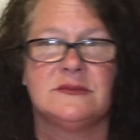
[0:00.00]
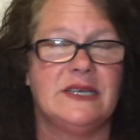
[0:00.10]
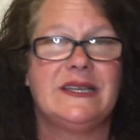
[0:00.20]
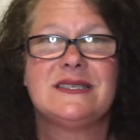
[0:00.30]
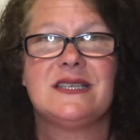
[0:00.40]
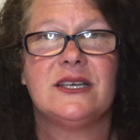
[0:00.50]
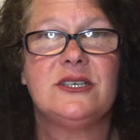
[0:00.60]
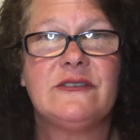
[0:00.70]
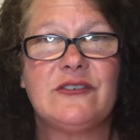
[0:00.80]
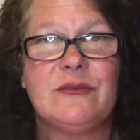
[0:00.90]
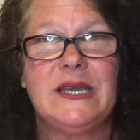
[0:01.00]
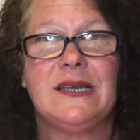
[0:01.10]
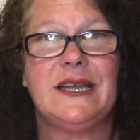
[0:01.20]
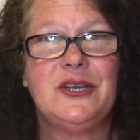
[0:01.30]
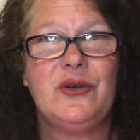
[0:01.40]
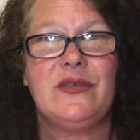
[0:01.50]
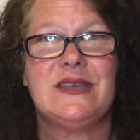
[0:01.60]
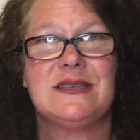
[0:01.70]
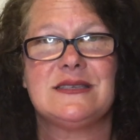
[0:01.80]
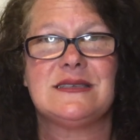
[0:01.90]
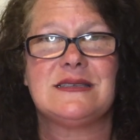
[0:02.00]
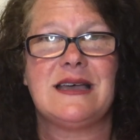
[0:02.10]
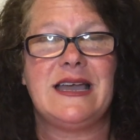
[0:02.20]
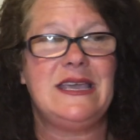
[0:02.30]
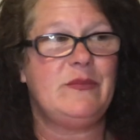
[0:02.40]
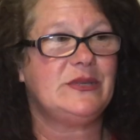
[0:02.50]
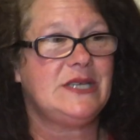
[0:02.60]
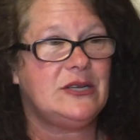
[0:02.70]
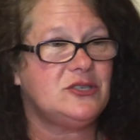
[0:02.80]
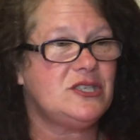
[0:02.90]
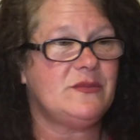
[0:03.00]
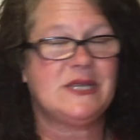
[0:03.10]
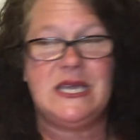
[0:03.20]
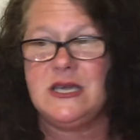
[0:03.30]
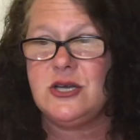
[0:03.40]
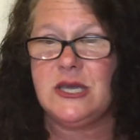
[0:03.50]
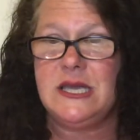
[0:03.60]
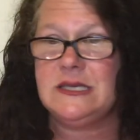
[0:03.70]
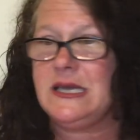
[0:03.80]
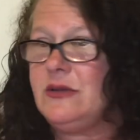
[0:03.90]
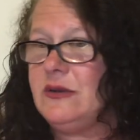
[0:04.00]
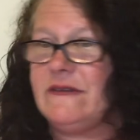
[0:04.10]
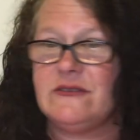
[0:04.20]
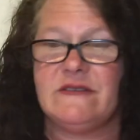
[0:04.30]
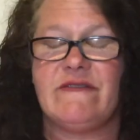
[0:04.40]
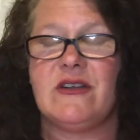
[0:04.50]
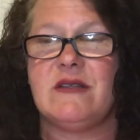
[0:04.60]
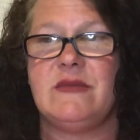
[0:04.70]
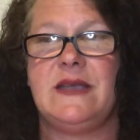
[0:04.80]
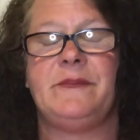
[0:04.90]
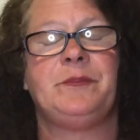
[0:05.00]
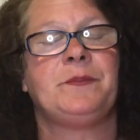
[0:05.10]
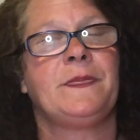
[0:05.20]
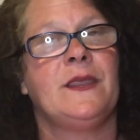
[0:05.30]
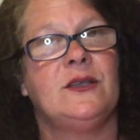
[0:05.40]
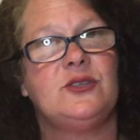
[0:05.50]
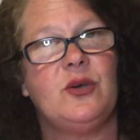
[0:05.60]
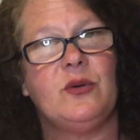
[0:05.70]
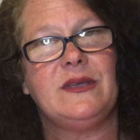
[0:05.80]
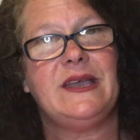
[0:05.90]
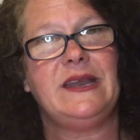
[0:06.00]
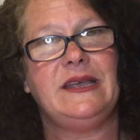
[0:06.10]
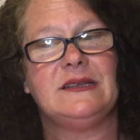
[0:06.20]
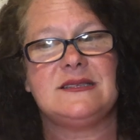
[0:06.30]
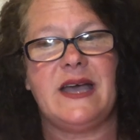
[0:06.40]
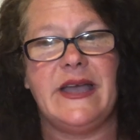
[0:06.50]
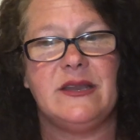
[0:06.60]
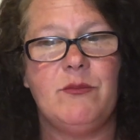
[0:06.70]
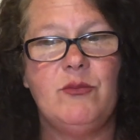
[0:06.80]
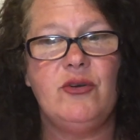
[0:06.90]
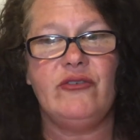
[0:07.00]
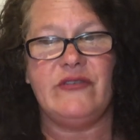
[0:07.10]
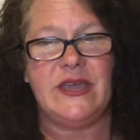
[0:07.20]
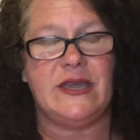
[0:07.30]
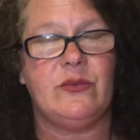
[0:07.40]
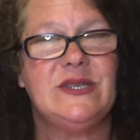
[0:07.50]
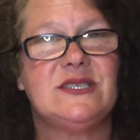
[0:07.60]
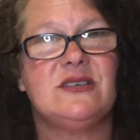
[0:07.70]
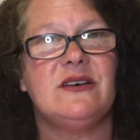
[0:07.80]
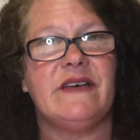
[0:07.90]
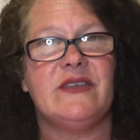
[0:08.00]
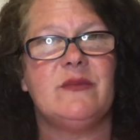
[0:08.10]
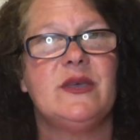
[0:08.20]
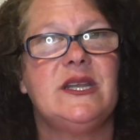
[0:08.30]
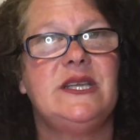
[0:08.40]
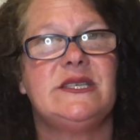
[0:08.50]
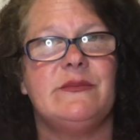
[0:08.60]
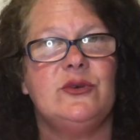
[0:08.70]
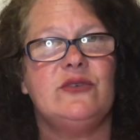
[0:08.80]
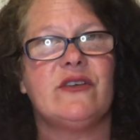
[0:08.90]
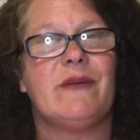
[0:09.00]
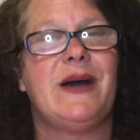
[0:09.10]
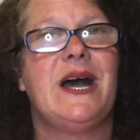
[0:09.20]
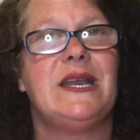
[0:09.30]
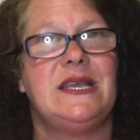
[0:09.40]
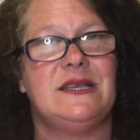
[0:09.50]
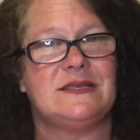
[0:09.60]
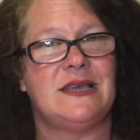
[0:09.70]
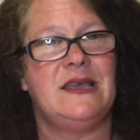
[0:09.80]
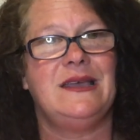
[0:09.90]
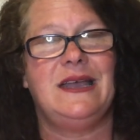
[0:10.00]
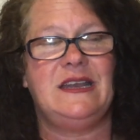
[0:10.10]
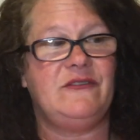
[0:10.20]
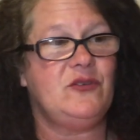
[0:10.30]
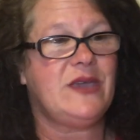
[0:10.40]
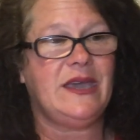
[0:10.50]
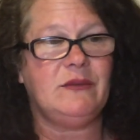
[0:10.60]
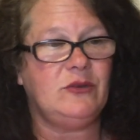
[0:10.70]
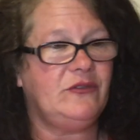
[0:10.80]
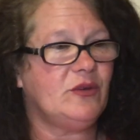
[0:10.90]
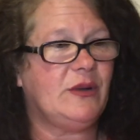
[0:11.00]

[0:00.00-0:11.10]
And that's not good for me. I know this. I eat potato chips. I eat cookies. I eat whatever's in front of me. So getting outside, moving. We still have the ability to move our bodies. And if you can't move your